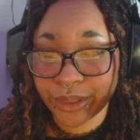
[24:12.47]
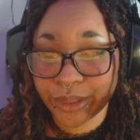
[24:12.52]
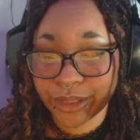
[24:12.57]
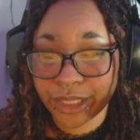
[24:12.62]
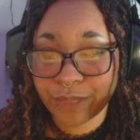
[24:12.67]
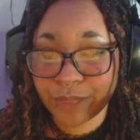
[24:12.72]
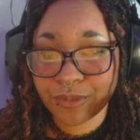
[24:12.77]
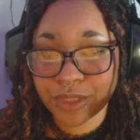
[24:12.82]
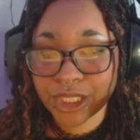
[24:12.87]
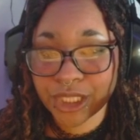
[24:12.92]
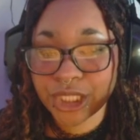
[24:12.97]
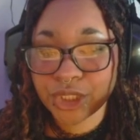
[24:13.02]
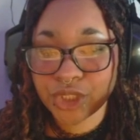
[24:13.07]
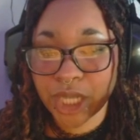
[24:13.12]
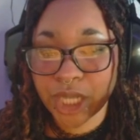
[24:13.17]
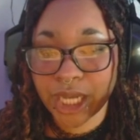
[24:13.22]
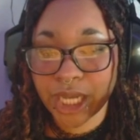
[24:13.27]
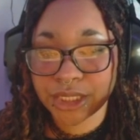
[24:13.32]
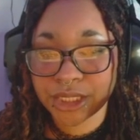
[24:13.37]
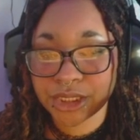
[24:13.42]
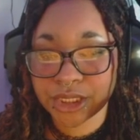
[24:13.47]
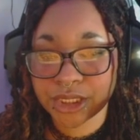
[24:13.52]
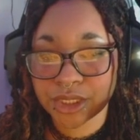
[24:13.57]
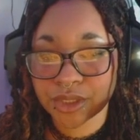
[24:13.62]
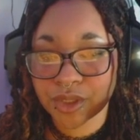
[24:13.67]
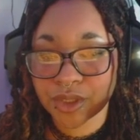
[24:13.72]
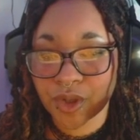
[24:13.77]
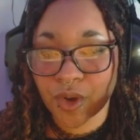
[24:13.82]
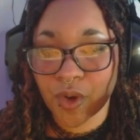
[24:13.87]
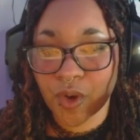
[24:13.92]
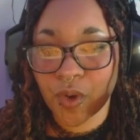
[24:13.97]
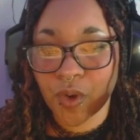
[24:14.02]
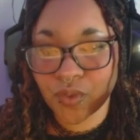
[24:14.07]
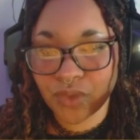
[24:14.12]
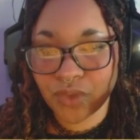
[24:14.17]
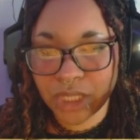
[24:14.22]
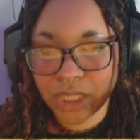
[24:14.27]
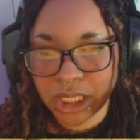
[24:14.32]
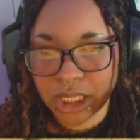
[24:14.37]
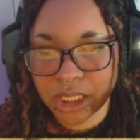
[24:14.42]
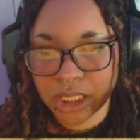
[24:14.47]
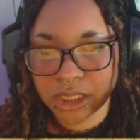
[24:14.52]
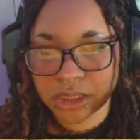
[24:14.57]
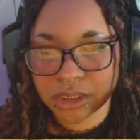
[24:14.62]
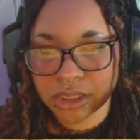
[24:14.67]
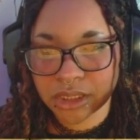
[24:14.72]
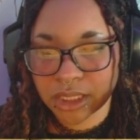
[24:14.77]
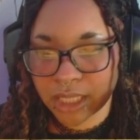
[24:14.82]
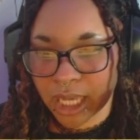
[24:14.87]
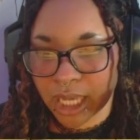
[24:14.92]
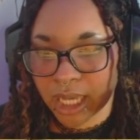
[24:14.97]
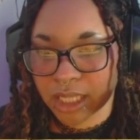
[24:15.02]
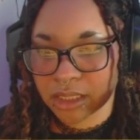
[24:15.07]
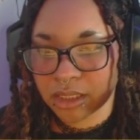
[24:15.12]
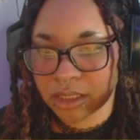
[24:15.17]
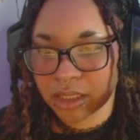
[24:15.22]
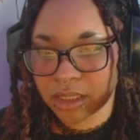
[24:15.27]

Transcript: They really tried to hone in to that